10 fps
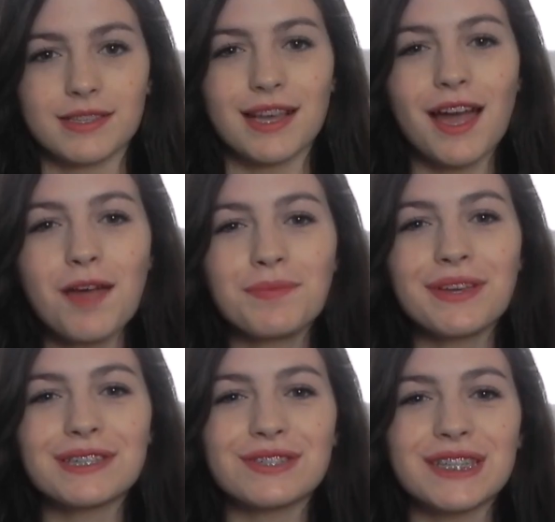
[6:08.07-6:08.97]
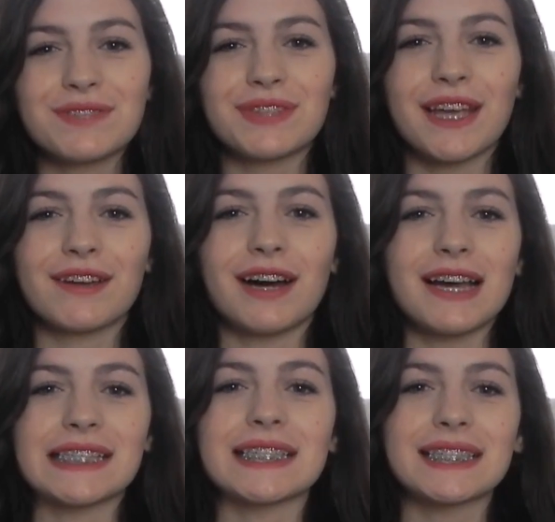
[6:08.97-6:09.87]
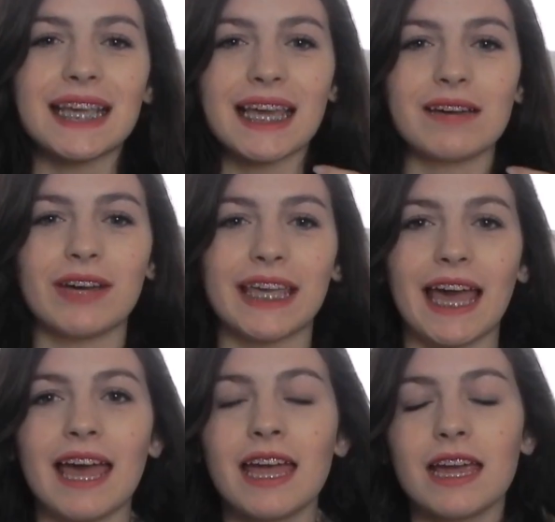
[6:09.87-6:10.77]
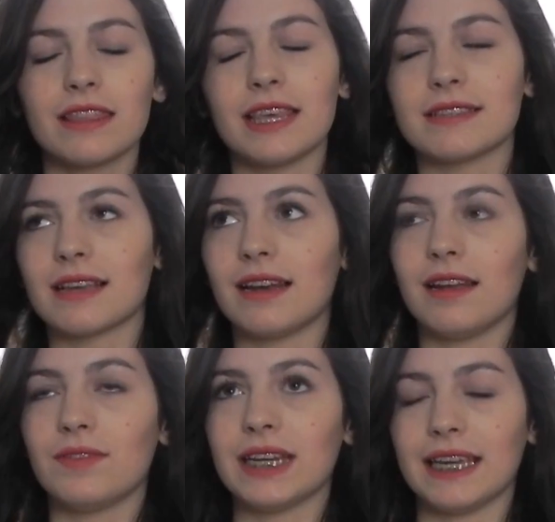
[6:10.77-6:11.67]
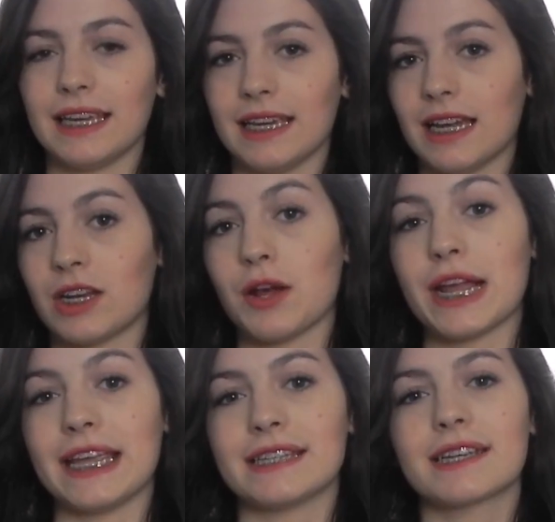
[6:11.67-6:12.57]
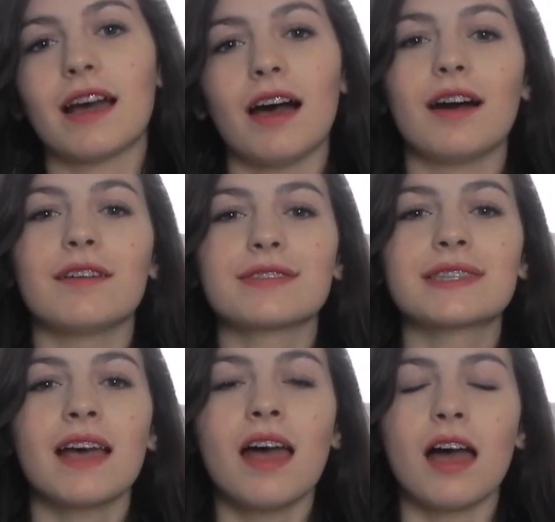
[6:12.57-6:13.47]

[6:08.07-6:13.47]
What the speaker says: So I hope you enjoyed this video, guys, and seeing how I get these lovely no heat curls.